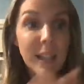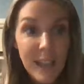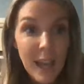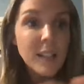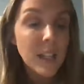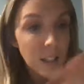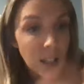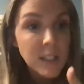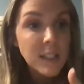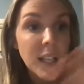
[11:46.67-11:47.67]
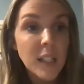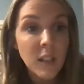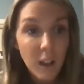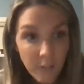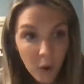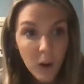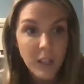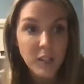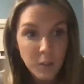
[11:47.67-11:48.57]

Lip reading: Yes. Unless it says avoid,